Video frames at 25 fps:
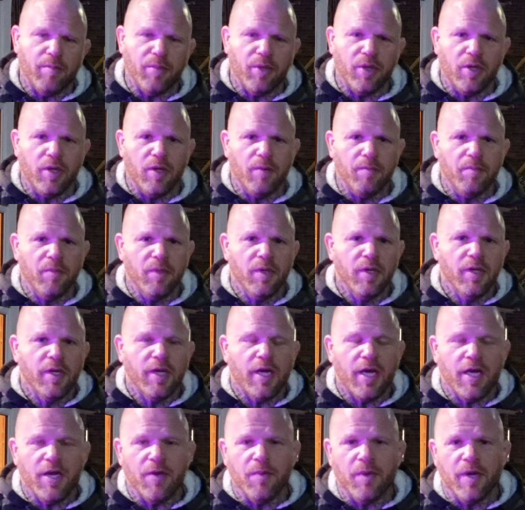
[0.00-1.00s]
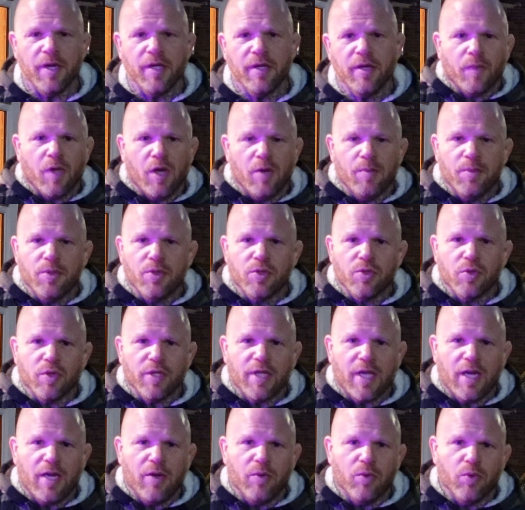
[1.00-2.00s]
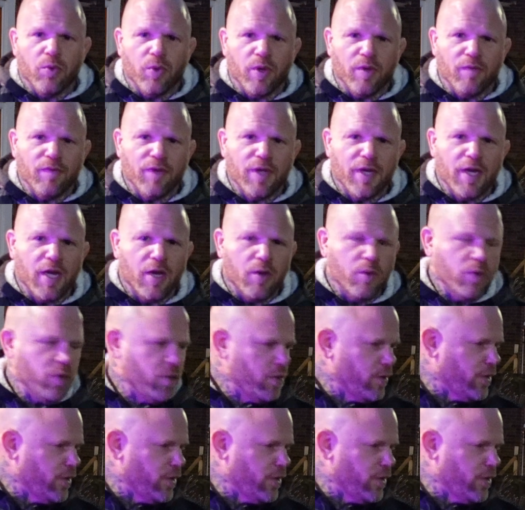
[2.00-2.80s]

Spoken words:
But anyway, hope you enjoyed that little quick video.